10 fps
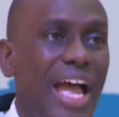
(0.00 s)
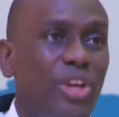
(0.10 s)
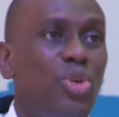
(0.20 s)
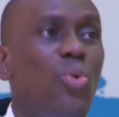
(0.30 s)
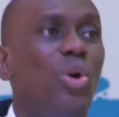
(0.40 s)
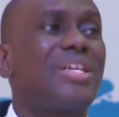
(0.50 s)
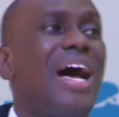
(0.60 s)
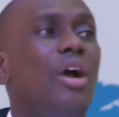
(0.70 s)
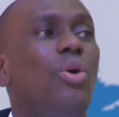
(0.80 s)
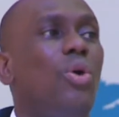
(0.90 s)
I know what
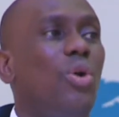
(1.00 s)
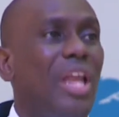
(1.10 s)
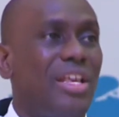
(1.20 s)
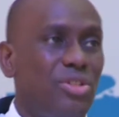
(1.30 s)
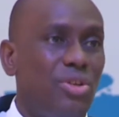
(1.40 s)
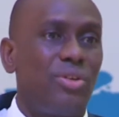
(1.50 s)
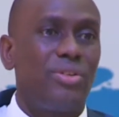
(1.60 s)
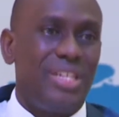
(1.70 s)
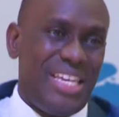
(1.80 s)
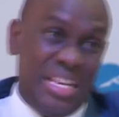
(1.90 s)
alcohol has
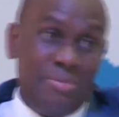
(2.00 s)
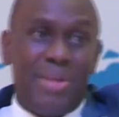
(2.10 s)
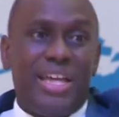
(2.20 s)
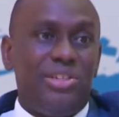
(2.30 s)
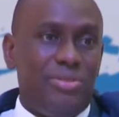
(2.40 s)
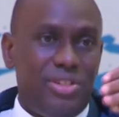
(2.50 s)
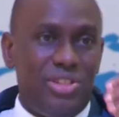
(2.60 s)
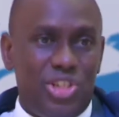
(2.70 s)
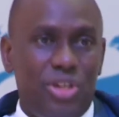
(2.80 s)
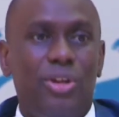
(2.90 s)
done in my
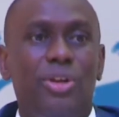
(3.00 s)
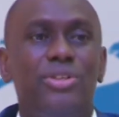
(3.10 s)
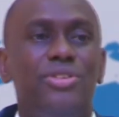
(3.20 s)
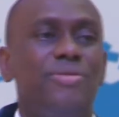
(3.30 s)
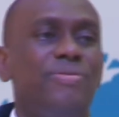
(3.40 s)
genealogy.